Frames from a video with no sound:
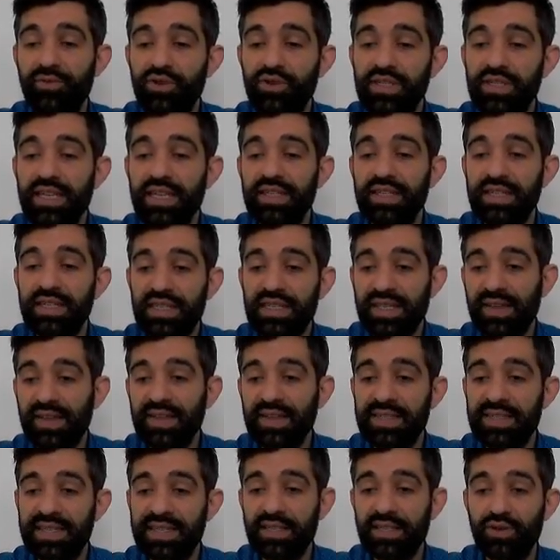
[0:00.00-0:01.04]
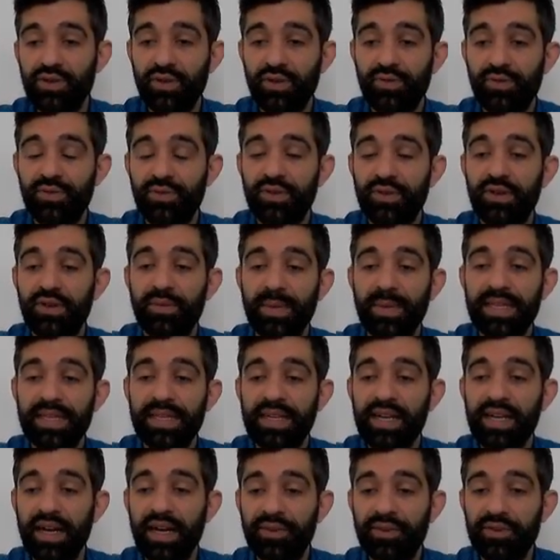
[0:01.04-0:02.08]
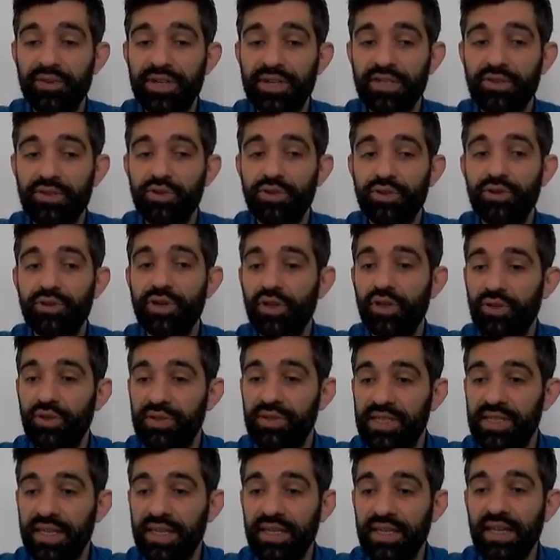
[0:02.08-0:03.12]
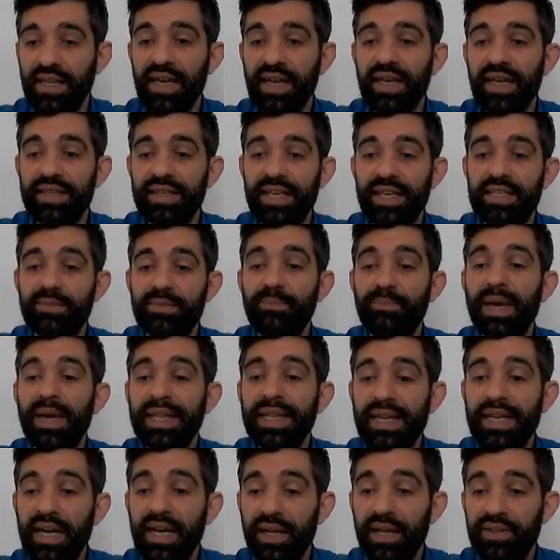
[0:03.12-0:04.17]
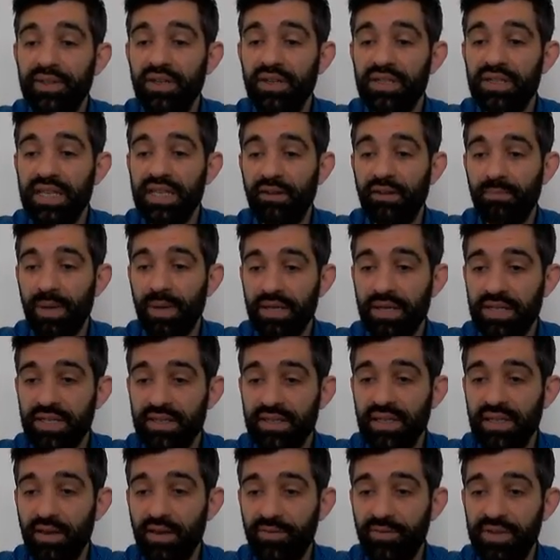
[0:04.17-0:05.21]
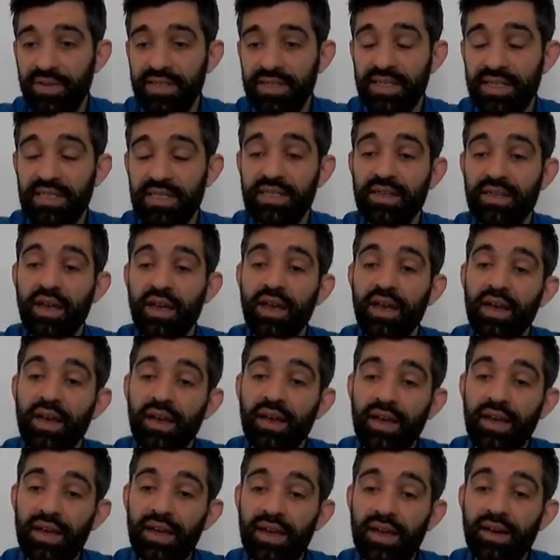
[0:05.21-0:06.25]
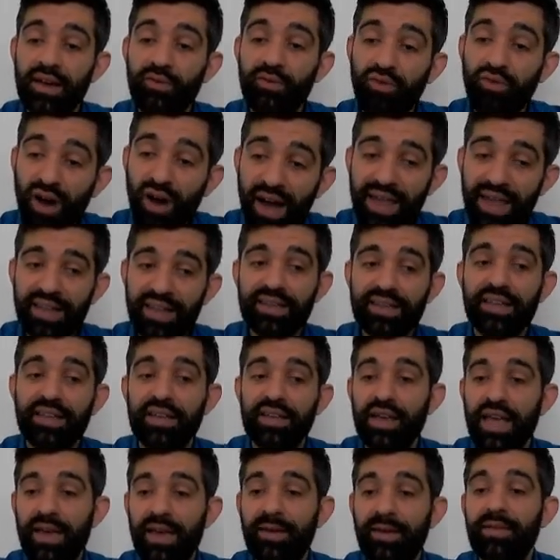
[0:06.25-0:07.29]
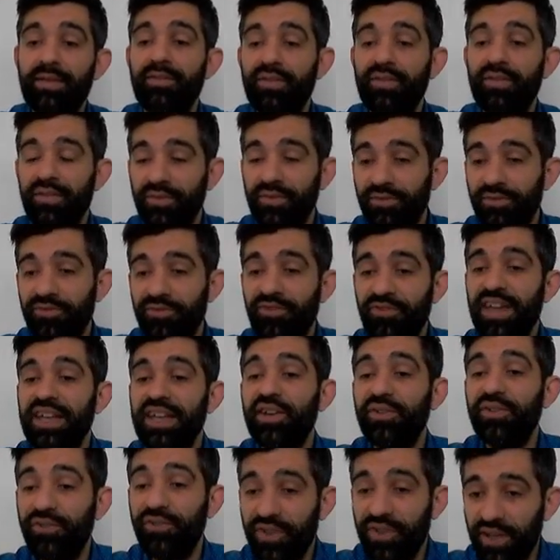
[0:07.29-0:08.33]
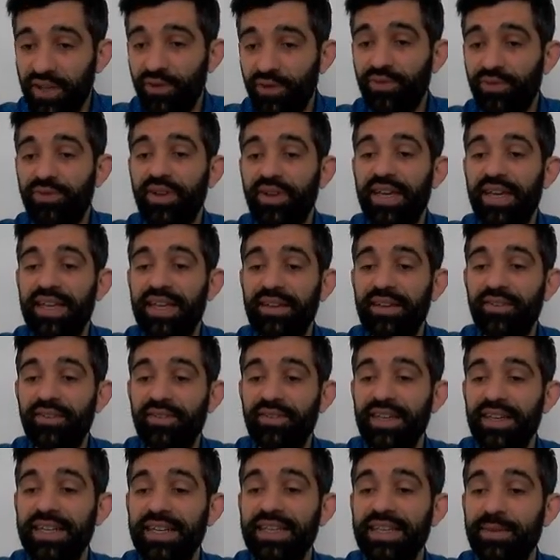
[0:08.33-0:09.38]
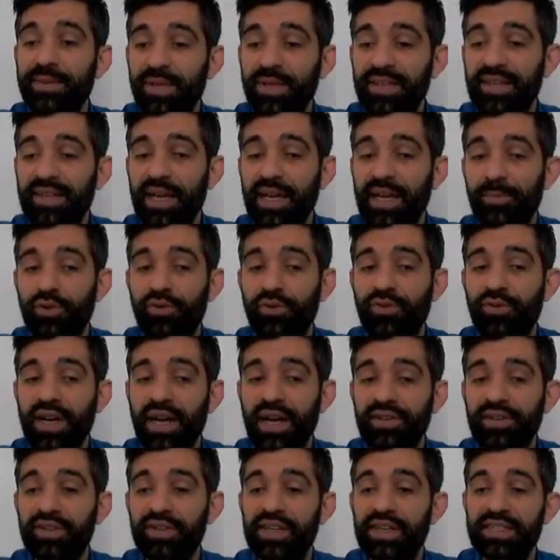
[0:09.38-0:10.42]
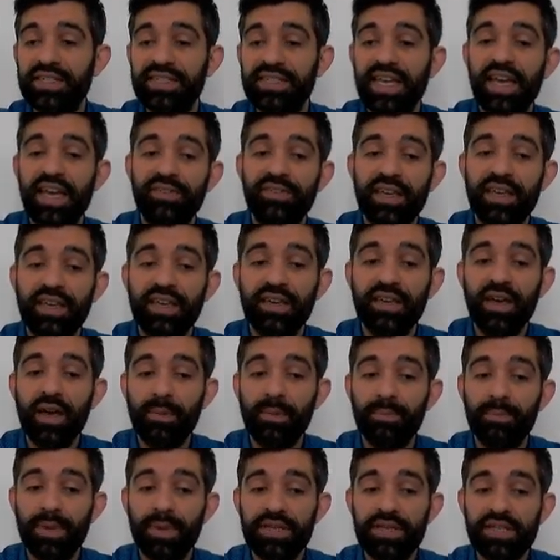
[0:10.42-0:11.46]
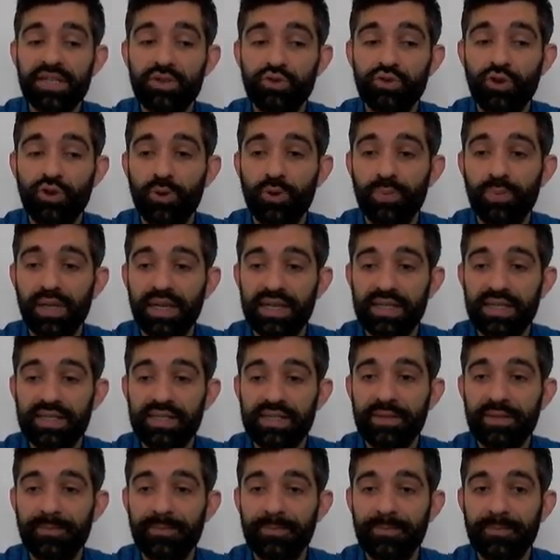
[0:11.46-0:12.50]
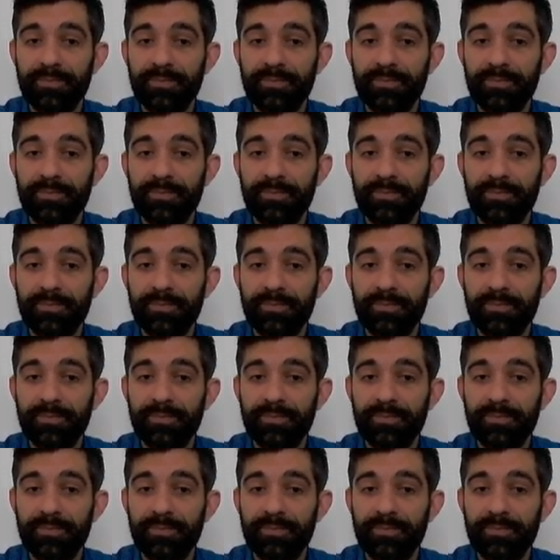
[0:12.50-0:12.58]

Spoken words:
see the statistics of many countries, you're going to see that many countries have budget deficits, while a very few and very limited number of countries having budget surplus.